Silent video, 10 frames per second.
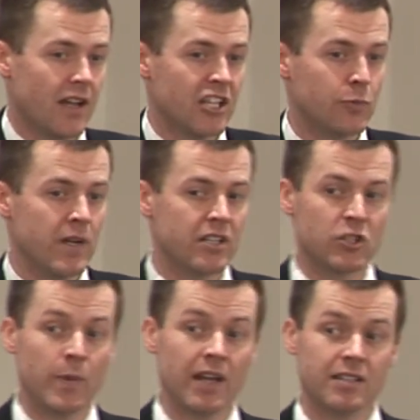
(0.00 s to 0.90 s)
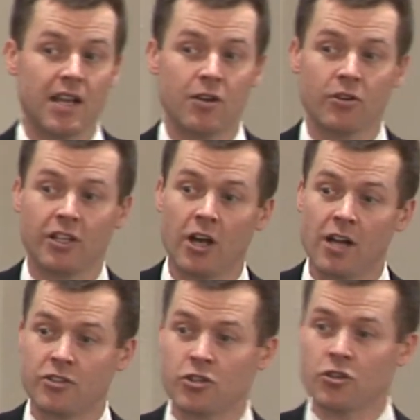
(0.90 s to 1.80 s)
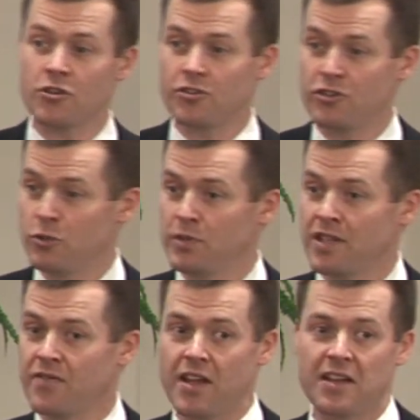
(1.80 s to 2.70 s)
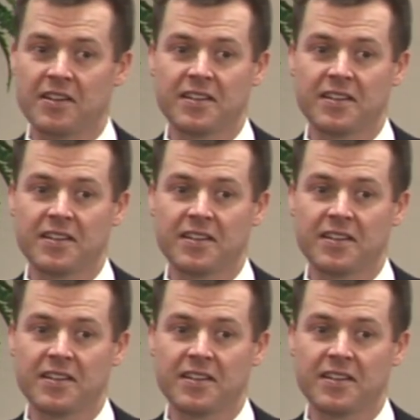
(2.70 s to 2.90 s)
as being a spectator in God's church. Do you believe that?